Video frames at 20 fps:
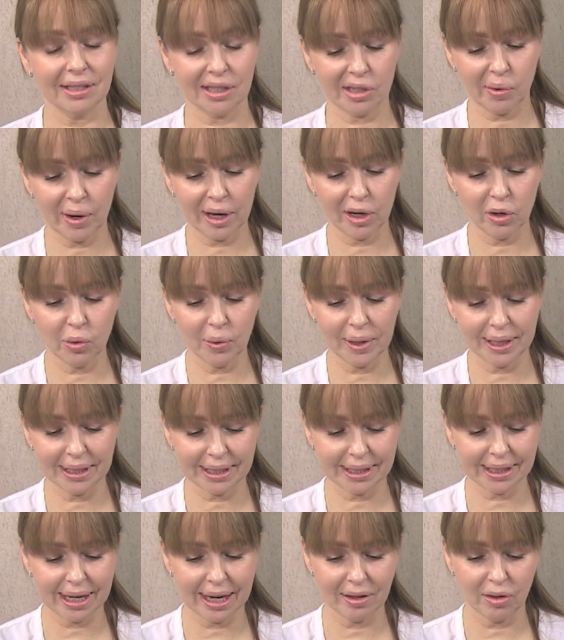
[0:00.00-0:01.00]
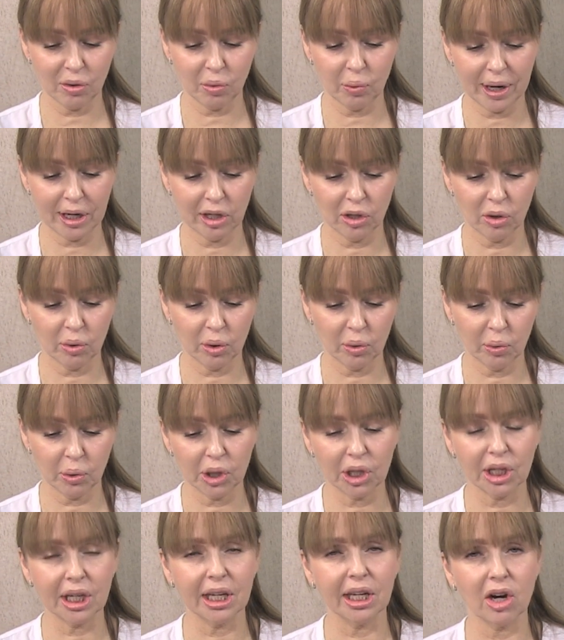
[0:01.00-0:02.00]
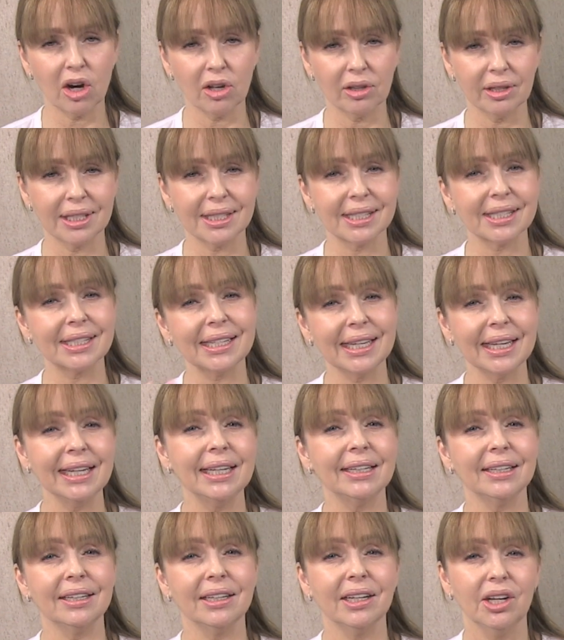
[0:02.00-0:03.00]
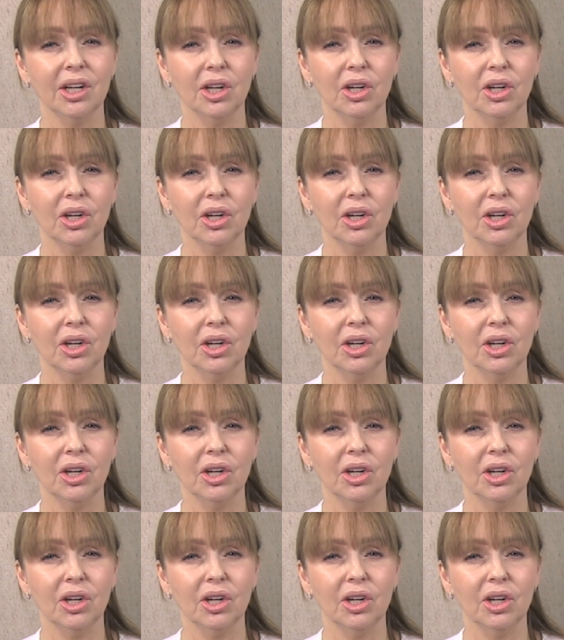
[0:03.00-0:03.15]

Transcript: So I always say that when you are working on the skin,